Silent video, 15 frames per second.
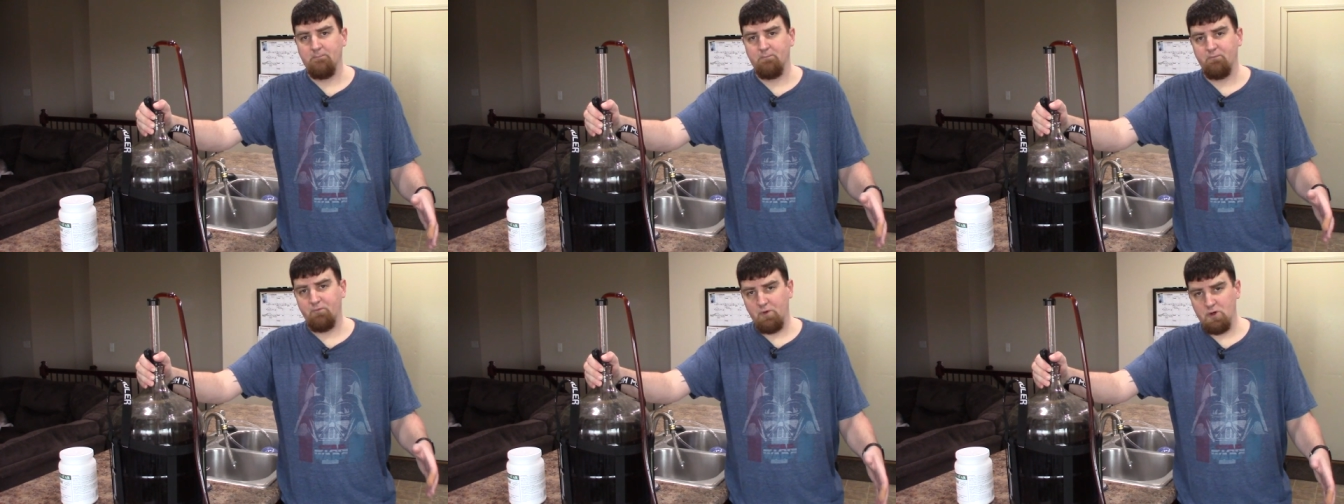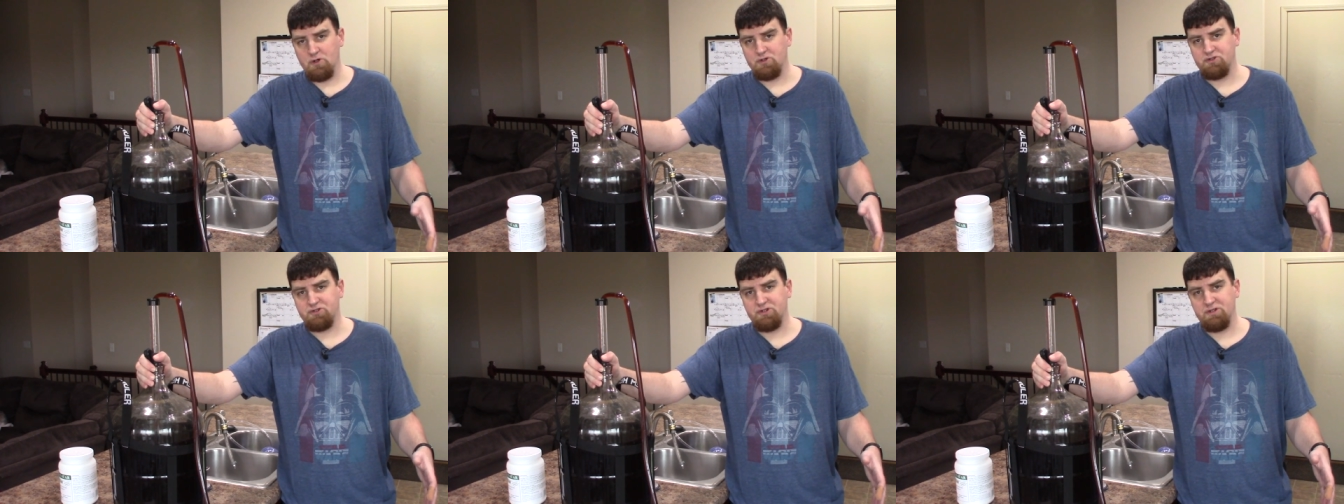
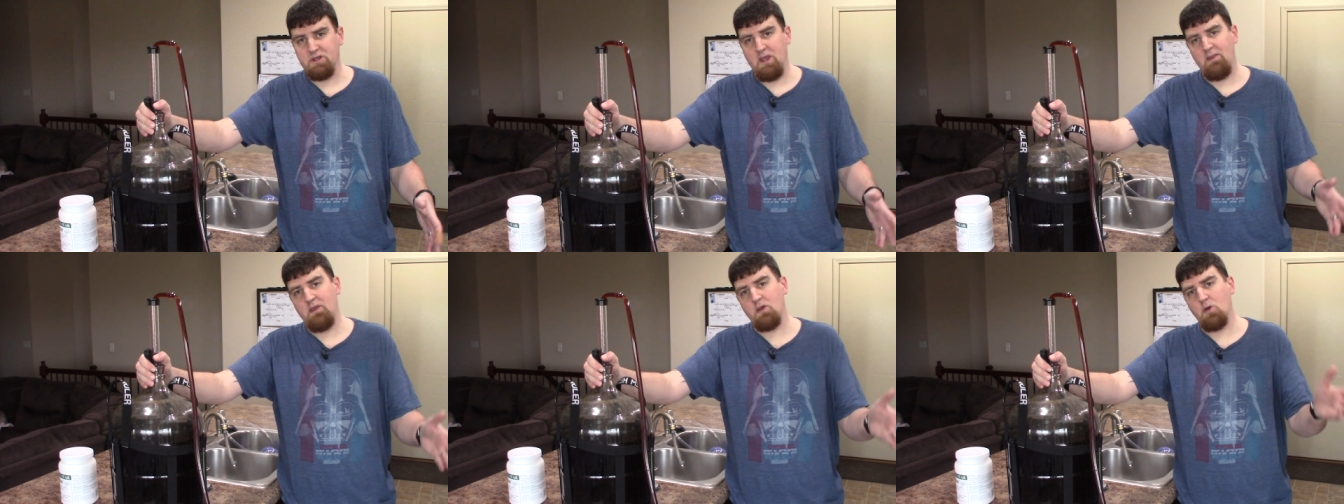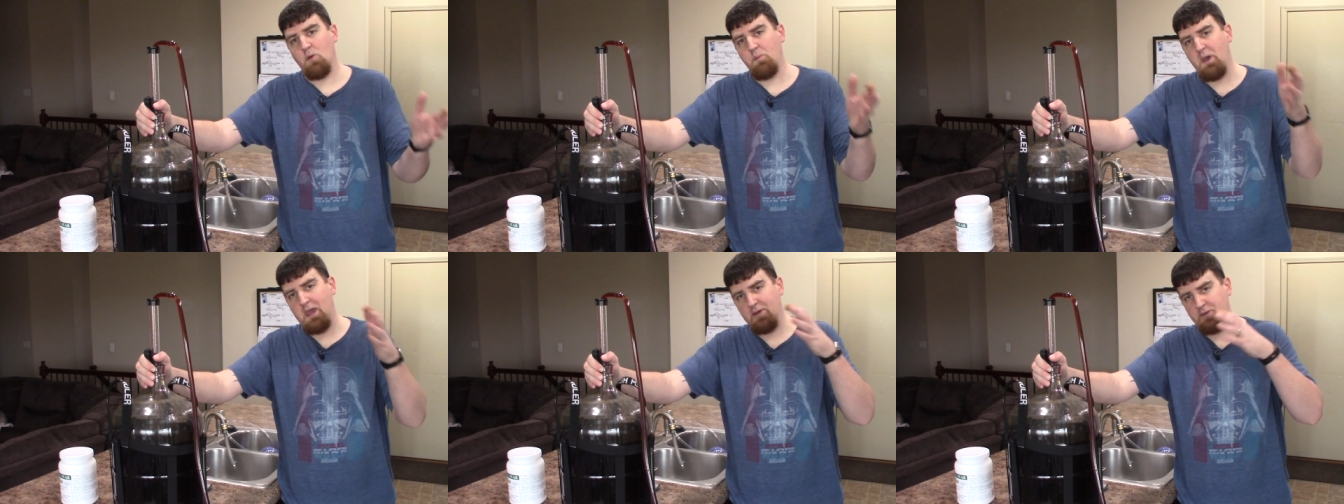first and then go
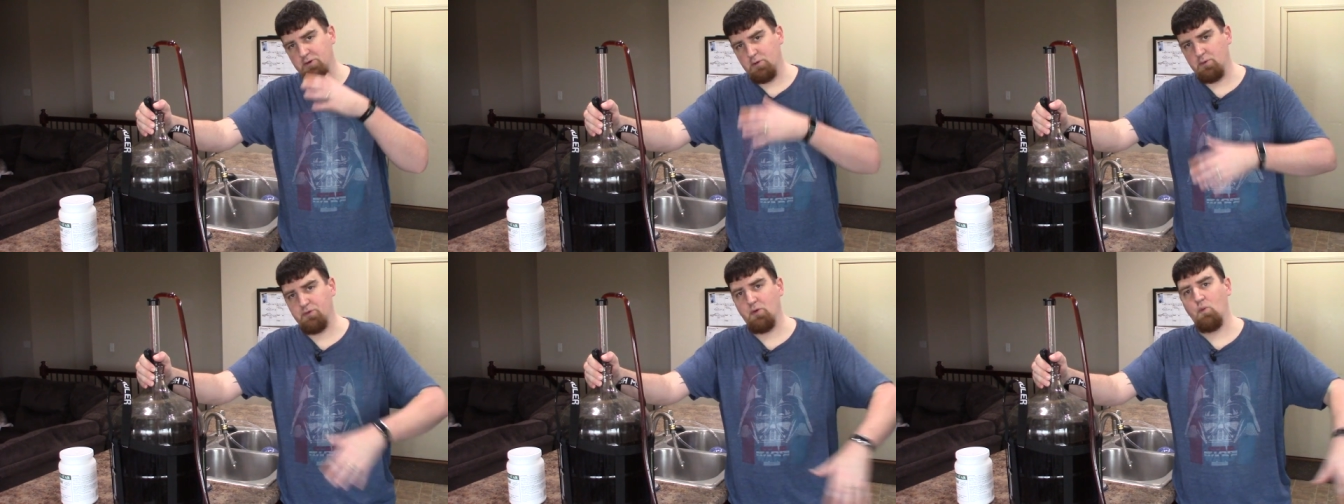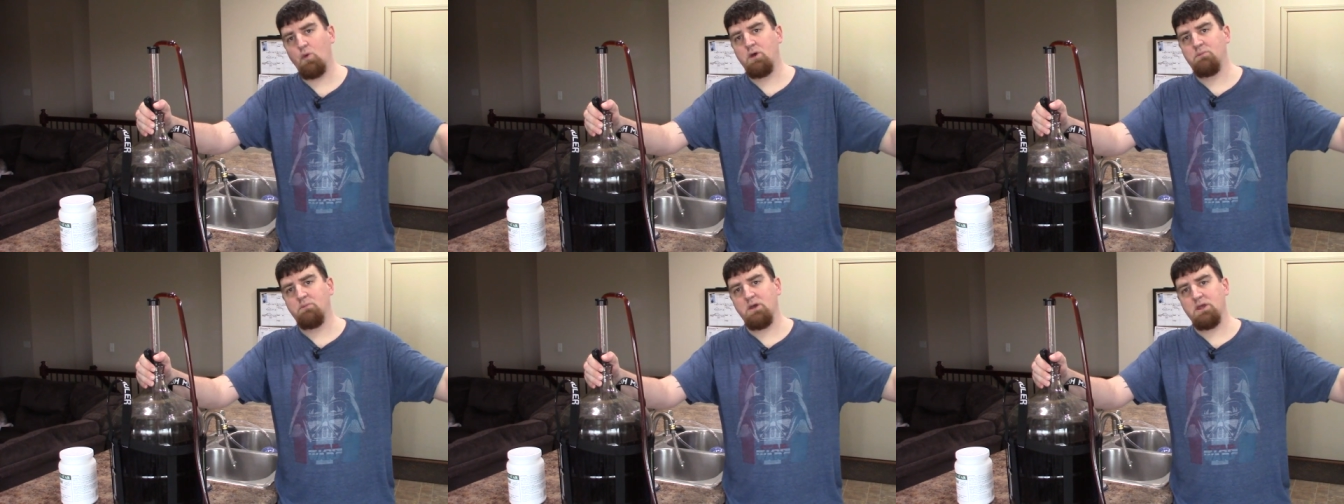back through with a
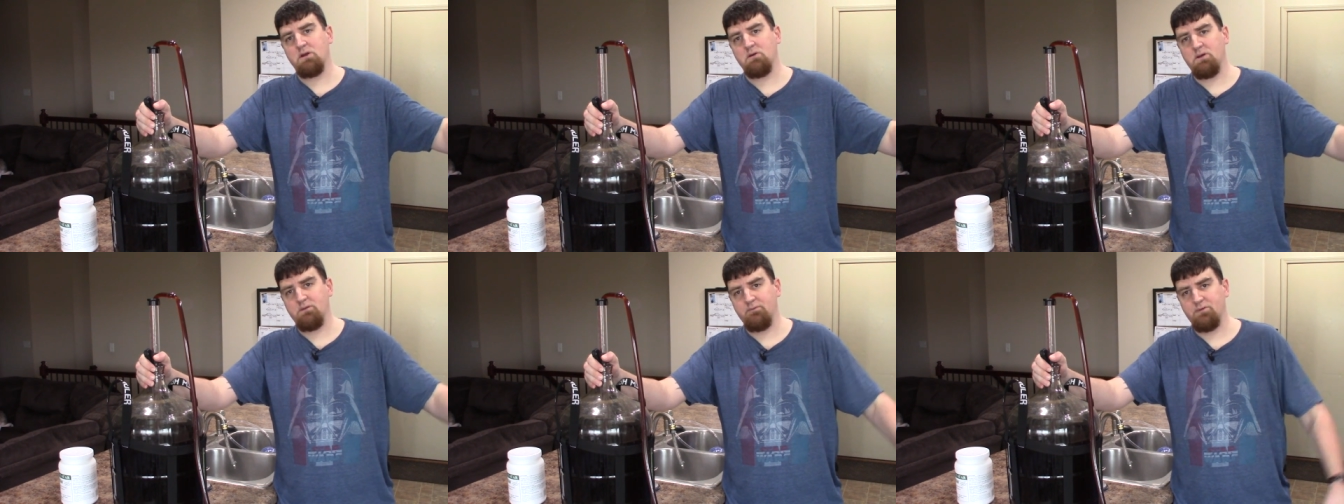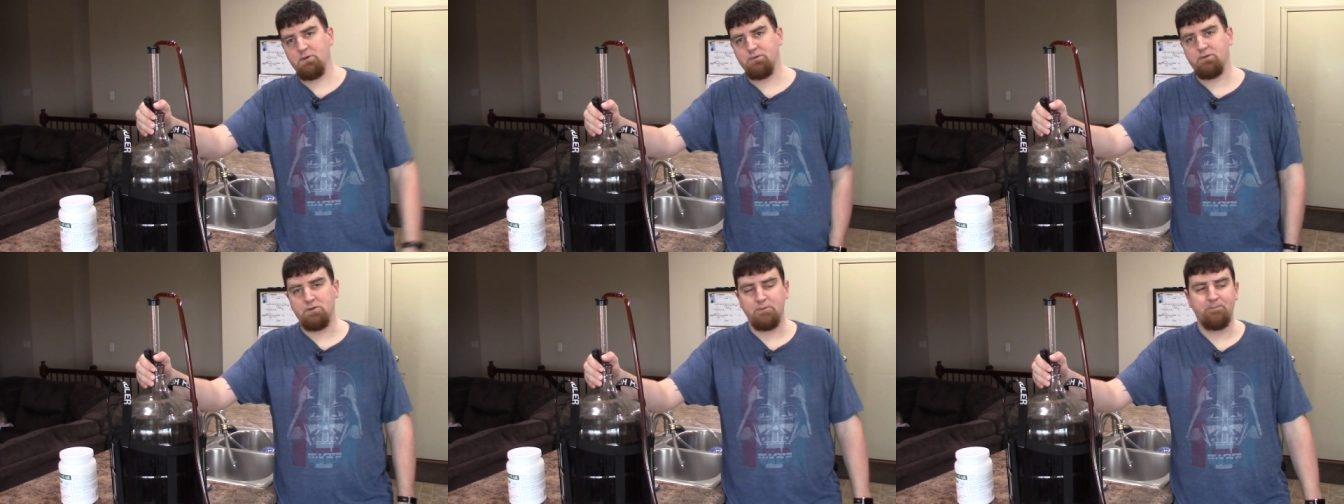one micron
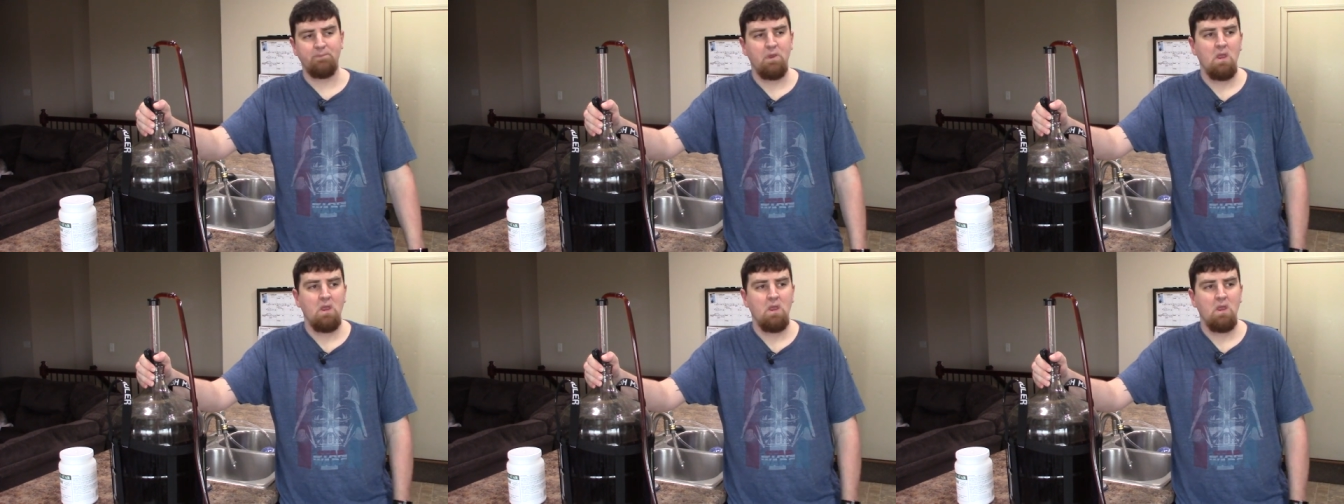filter.